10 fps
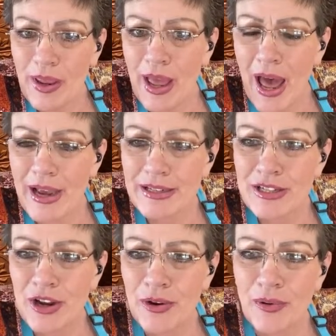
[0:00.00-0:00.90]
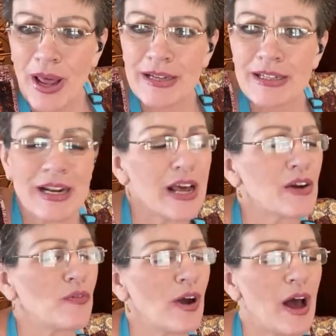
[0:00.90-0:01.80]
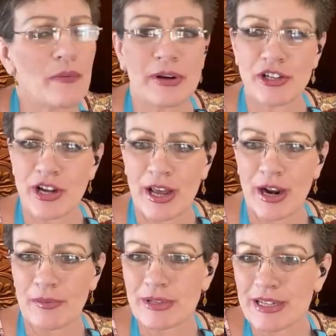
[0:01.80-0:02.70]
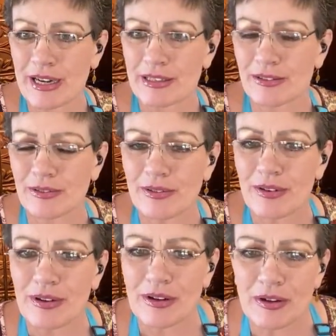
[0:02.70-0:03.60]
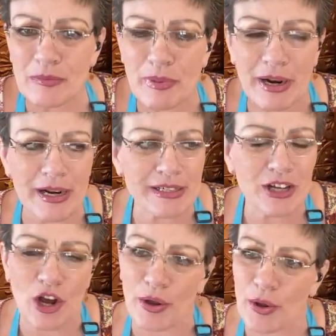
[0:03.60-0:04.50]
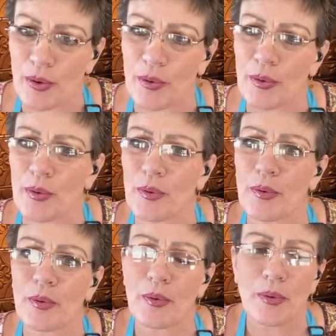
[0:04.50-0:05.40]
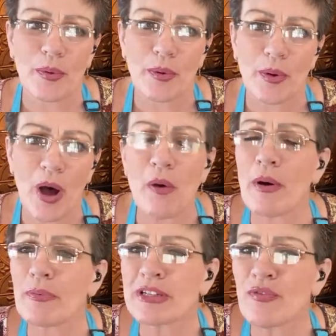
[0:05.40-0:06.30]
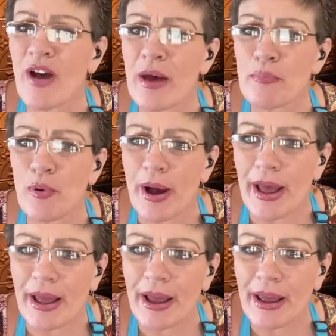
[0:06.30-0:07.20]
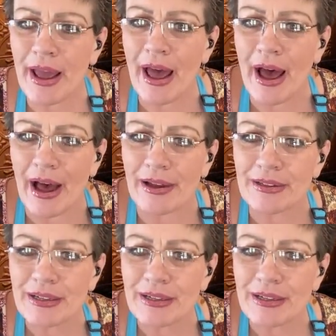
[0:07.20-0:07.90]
Yeah, I saw you last night. I forgot what chat I was in. But I saw you. Oh, it was Fat Boy. Yeah.